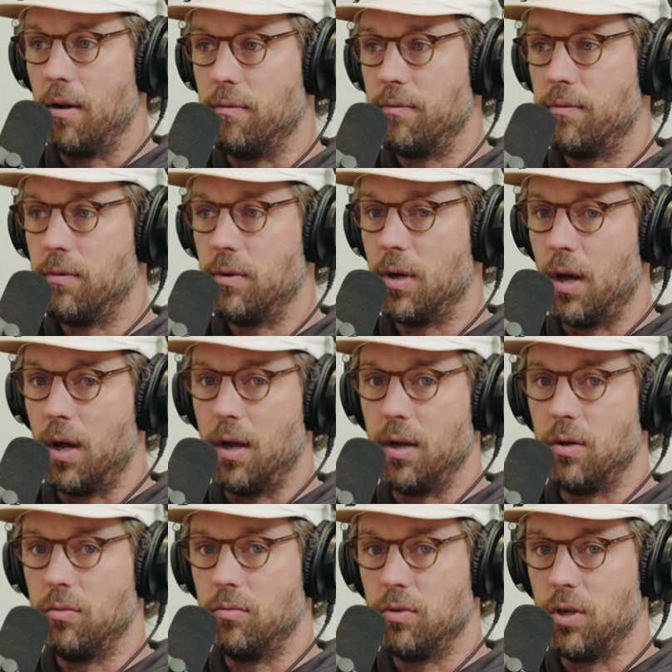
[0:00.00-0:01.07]
of
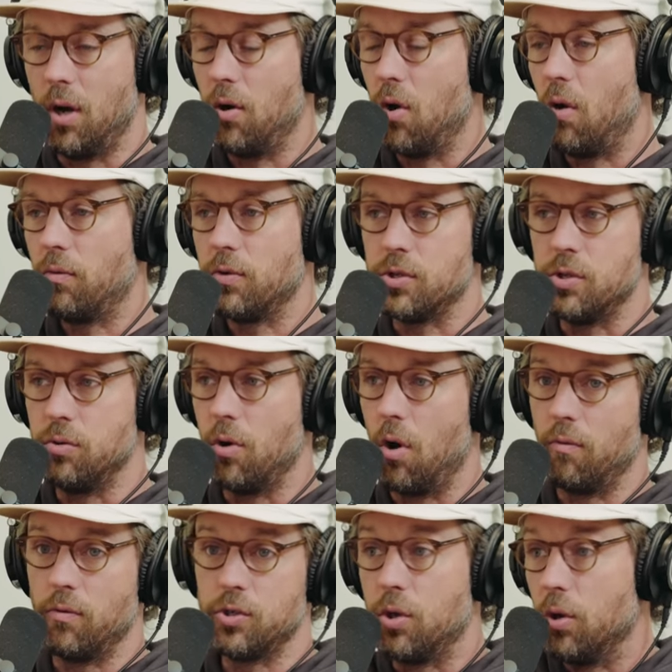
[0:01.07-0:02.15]
uh, young golfers, new
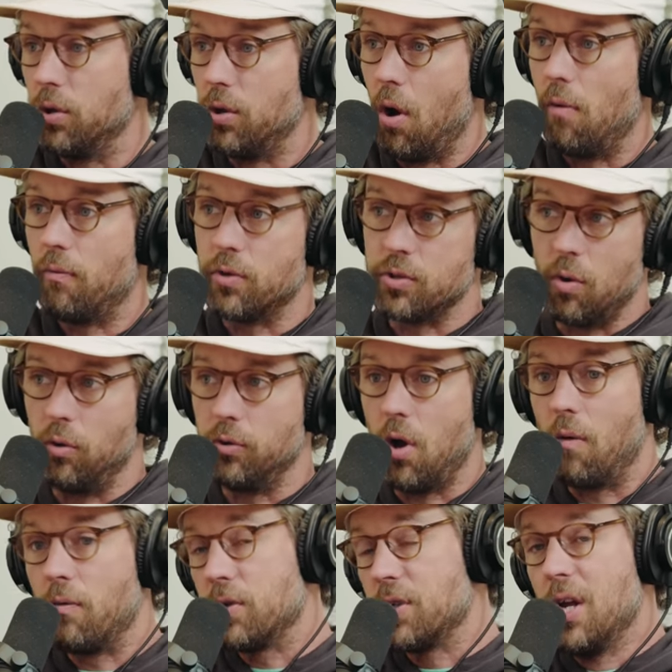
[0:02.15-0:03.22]
golfers, good golfers, old
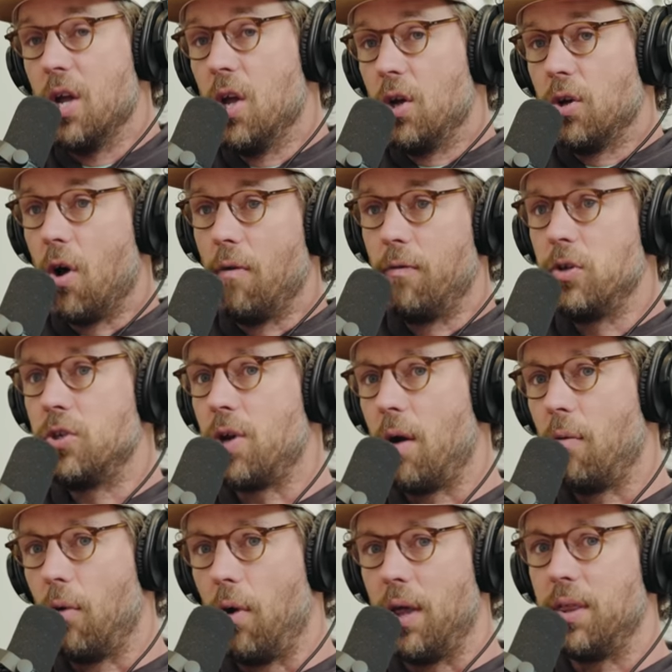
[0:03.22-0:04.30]
golfers. Golf in
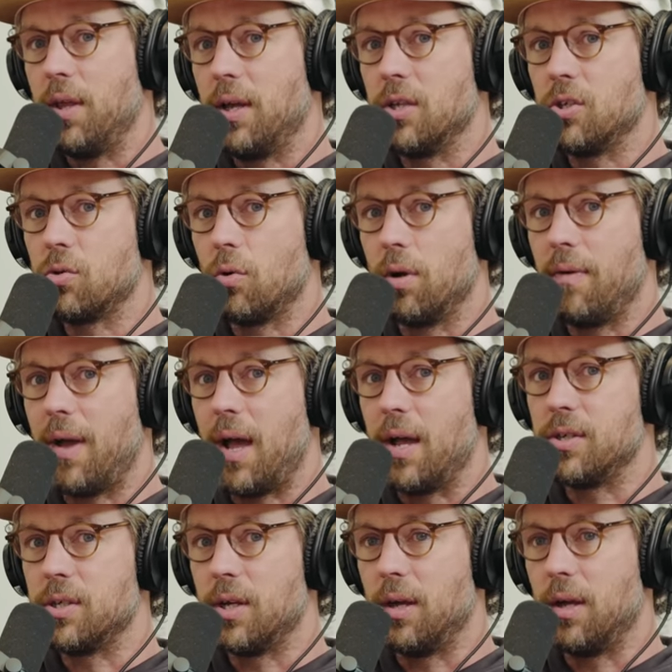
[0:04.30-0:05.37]
general, I think, it sort of
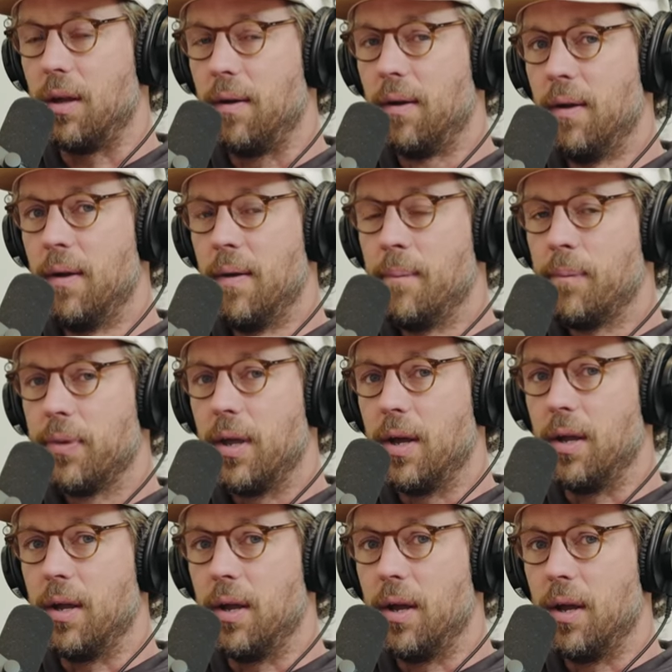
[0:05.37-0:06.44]
has a,
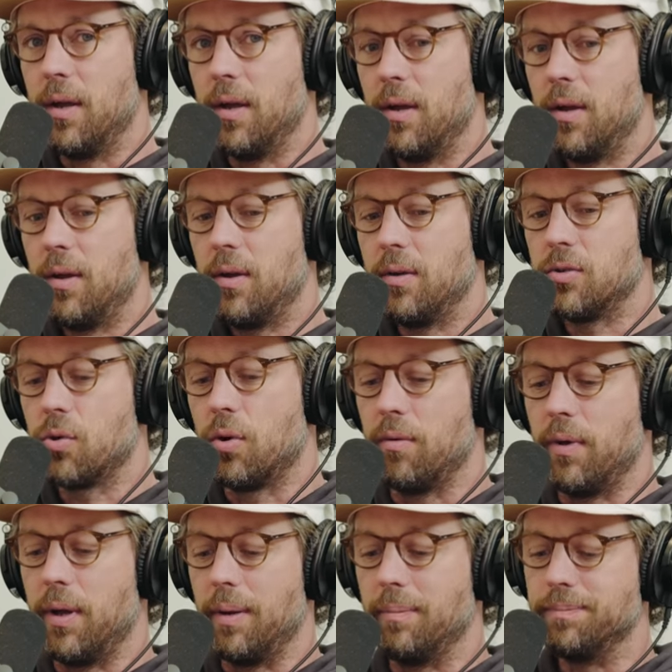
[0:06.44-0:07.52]
a, a, a sort
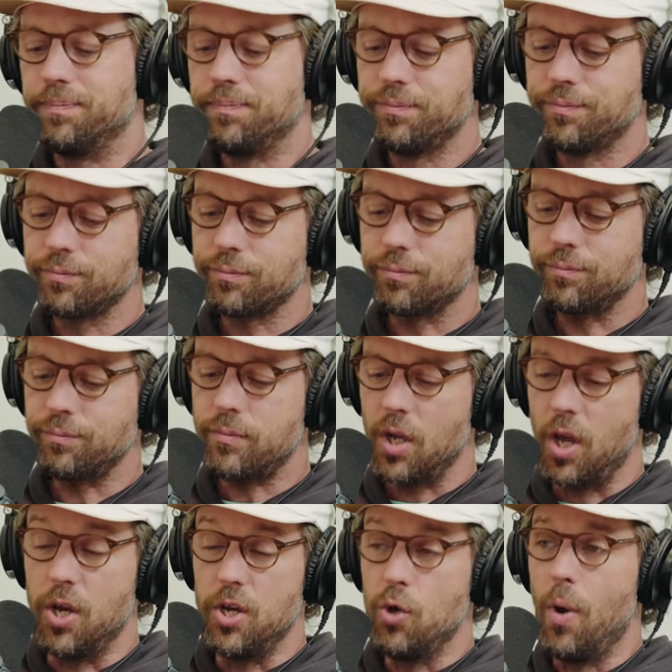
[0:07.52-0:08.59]
of a, um,
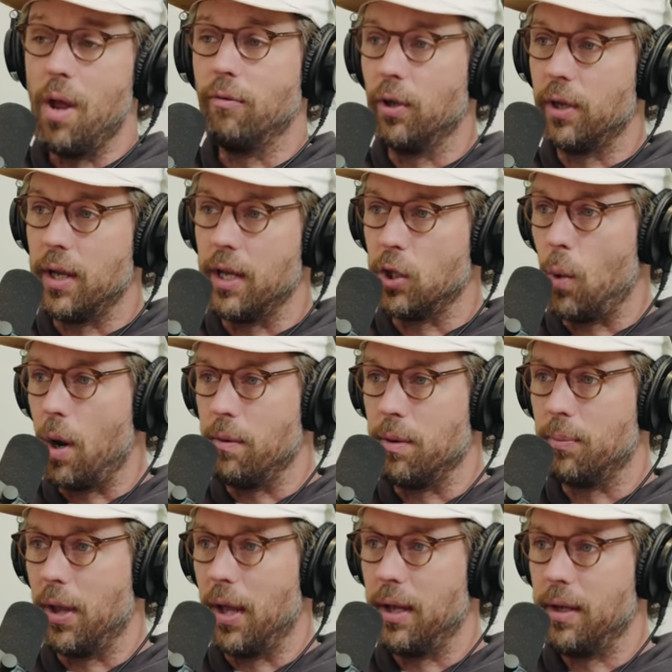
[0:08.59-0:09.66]
a new way of looking at the way
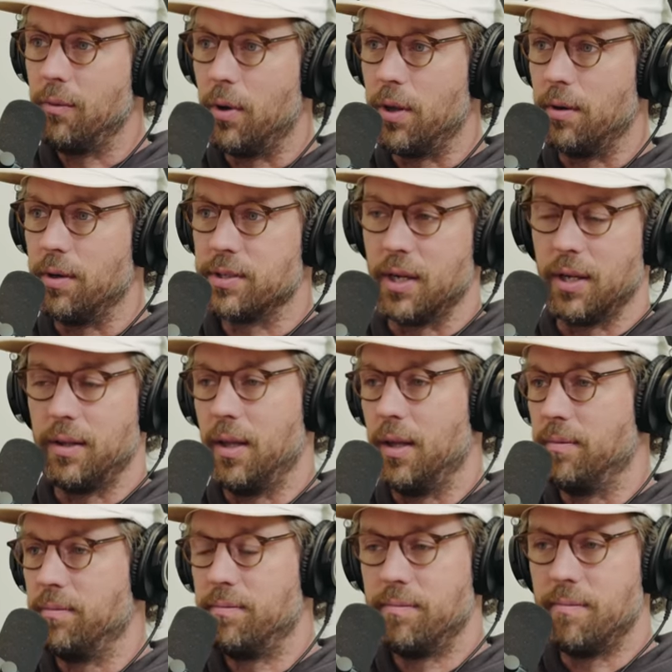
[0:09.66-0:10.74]
we play, whether it's like
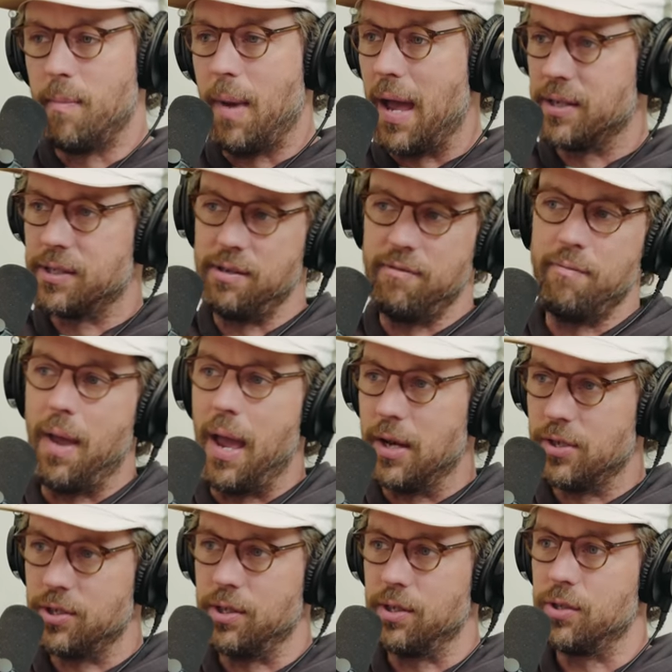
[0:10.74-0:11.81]
the massive
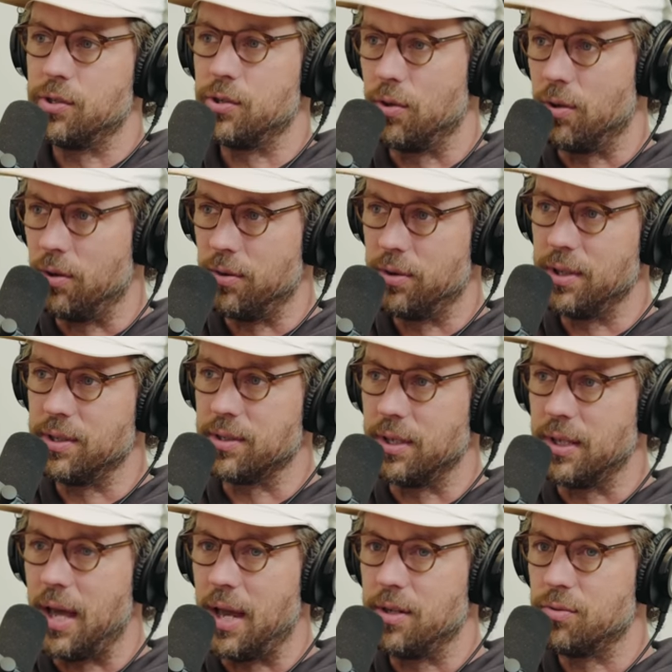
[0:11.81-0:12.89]
matches or things
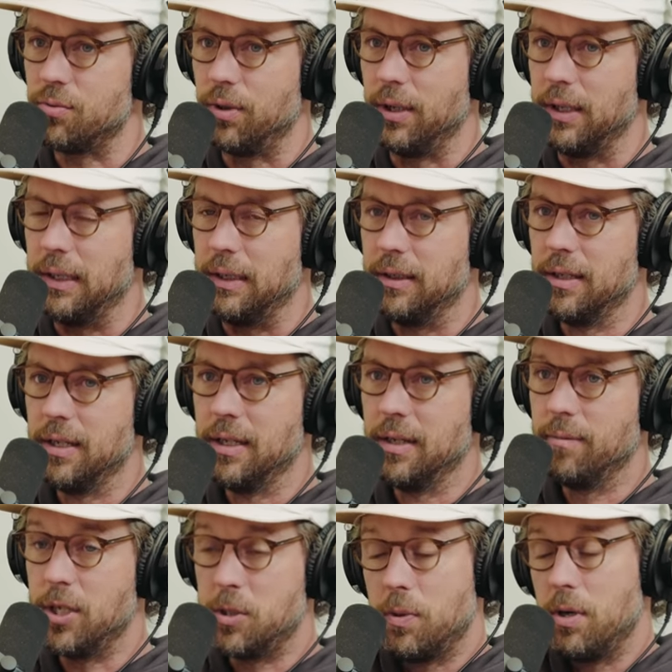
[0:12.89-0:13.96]
like that. It's really
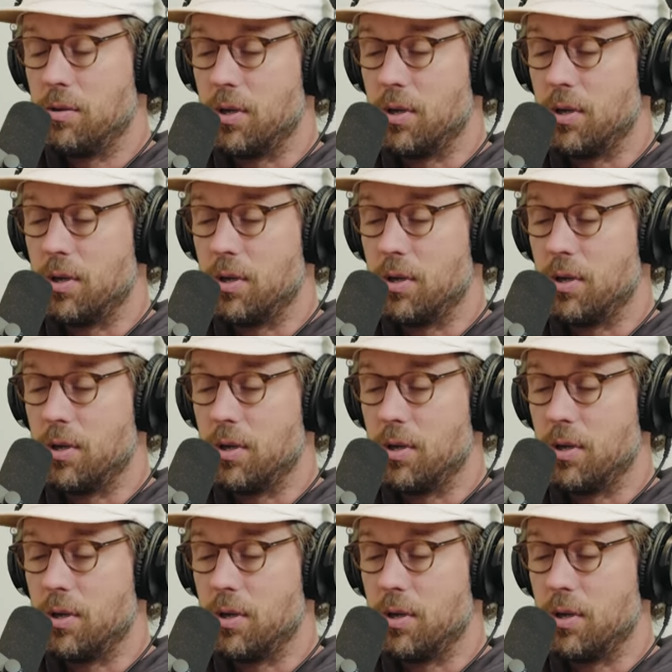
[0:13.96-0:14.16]
it's been